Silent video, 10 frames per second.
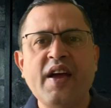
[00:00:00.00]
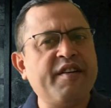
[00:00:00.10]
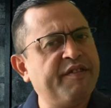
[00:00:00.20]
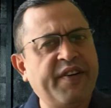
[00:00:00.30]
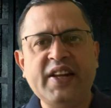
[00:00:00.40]

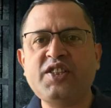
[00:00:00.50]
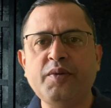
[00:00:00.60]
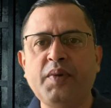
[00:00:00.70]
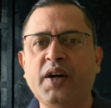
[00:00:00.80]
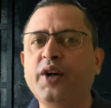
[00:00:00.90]
Very
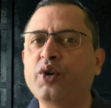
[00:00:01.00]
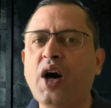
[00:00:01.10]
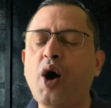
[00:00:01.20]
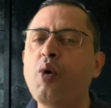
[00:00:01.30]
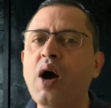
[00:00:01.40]
similar to
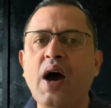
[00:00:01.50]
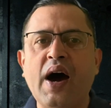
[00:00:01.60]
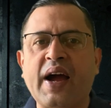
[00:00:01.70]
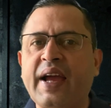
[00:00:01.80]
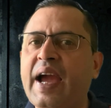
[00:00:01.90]
how
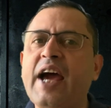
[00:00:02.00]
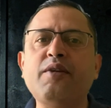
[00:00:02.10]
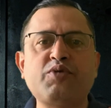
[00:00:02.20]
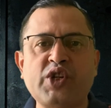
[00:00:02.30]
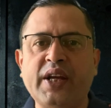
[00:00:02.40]
a
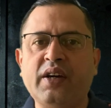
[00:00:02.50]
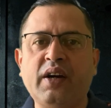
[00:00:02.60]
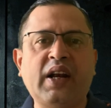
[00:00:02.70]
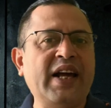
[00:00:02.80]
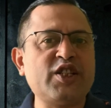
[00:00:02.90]
carom striker
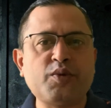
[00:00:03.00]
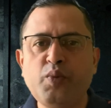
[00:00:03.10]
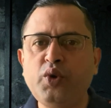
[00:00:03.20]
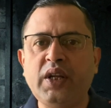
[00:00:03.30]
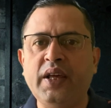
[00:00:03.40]
glides
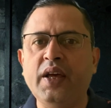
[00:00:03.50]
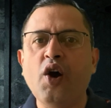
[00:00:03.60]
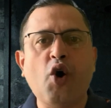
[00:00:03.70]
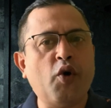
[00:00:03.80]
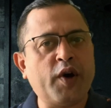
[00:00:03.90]
smoothly
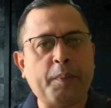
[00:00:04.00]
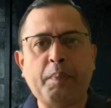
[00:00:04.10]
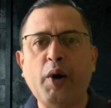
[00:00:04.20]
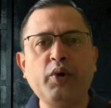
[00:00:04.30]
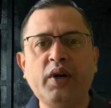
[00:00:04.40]
over a
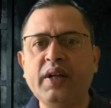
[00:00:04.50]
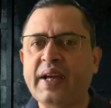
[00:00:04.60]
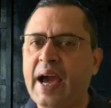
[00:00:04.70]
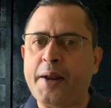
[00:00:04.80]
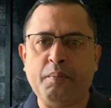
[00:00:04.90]
powdered
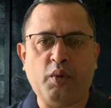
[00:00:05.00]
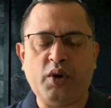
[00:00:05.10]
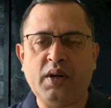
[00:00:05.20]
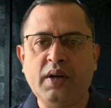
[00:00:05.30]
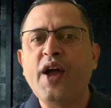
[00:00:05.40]
carom
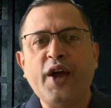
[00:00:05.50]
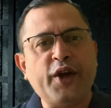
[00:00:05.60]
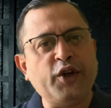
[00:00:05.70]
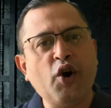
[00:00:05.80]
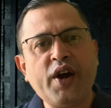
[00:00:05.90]
board.
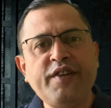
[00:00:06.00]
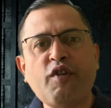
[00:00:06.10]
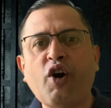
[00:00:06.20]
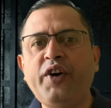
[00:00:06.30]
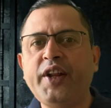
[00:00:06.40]
Your
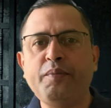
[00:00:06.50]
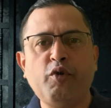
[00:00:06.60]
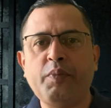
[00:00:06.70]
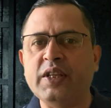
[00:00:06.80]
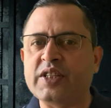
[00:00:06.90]
involuntary
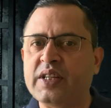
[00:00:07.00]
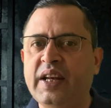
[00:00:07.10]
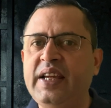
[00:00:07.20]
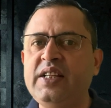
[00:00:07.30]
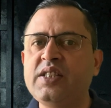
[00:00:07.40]
movements
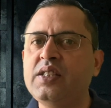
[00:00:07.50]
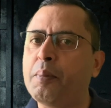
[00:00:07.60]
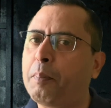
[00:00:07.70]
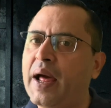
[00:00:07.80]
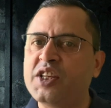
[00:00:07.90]
leads the
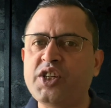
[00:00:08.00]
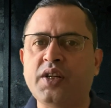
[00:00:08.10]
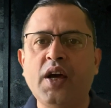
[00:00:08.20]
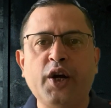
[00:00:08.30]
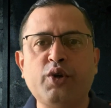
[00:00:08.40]

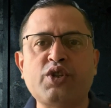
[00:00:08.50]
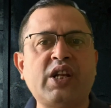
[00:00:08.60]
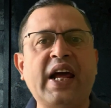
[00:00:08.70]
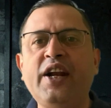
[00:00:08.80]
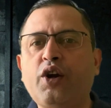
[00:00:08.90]
planchette to
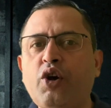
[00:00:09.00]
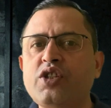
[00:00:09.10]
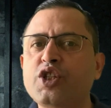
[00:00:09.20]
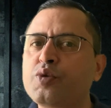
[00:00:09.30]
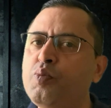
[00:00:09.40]
slide
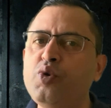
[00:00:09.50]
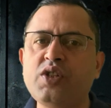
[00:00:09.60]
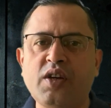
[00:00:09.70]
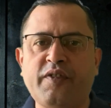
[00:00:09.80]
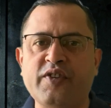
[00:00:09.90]
across a smooth
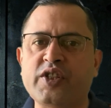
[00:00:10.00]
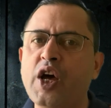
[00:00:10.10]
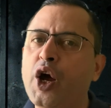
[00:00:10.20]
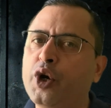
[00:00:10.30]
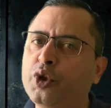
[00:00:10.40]
surface
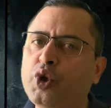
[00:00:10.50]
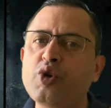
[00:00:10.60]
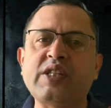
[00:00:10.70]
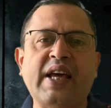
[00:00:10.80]
to those